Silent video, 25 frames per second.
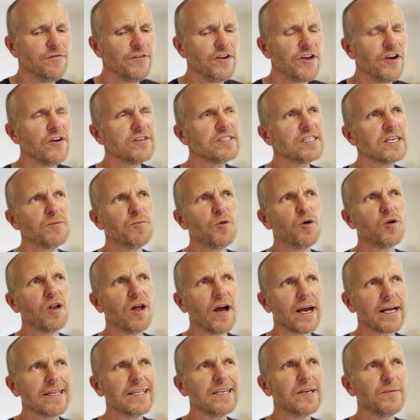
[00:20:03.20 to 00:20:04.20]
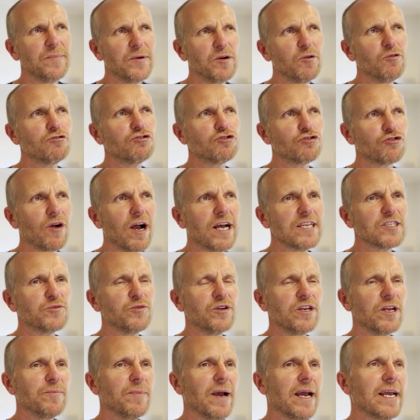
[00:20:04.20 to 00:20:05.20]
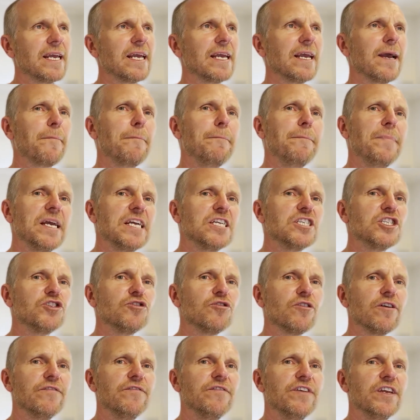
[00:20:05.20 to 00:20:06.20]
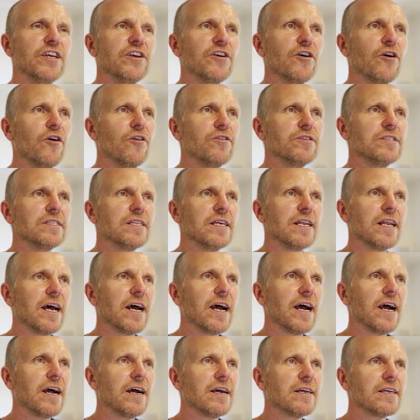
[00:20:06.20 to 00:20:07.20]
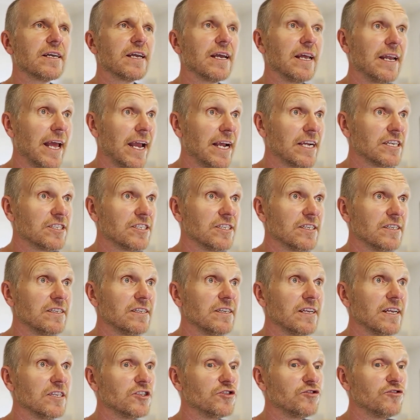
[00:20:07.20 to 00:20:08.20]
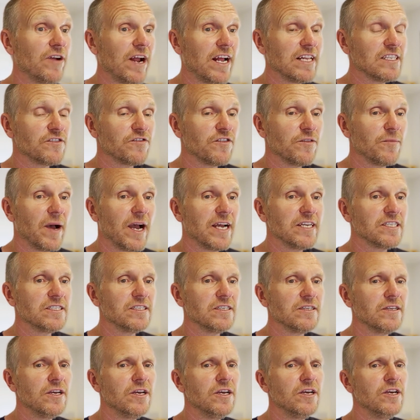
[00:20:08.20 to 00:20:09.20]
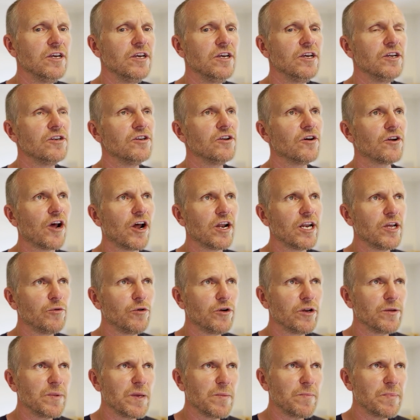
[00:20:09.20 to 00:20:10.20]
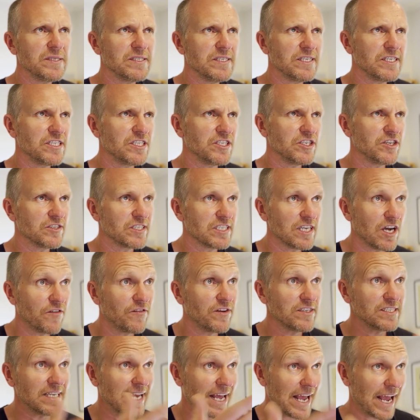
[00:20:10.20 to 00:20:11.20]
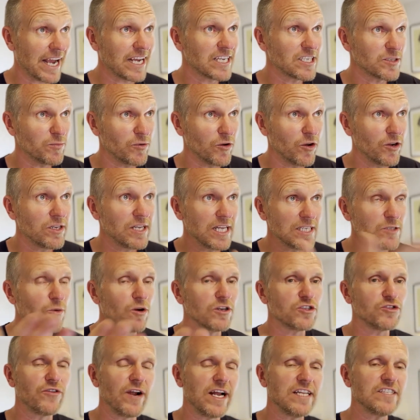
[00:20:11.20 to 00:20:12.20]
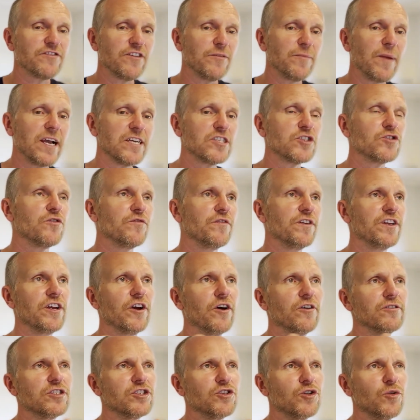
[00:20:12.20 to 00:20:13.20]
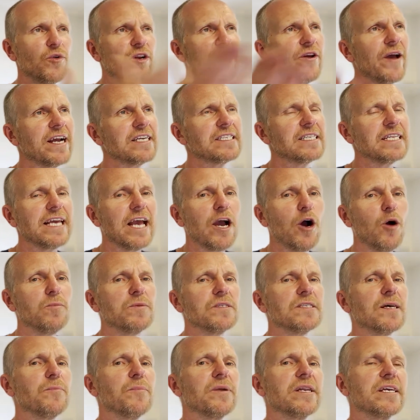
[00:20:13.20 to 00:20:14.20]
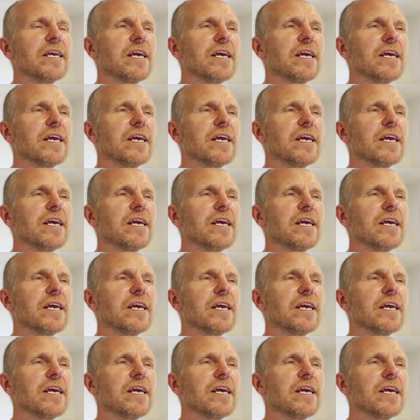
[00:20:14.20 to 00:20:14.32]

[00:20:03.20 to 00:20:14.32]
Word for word: videos that are more likely to build trust when you're making a mixture of videos that are connection and transformation. Not only will you be positioning yourself as an expert, that's what transformational videos do, when you actually help somebody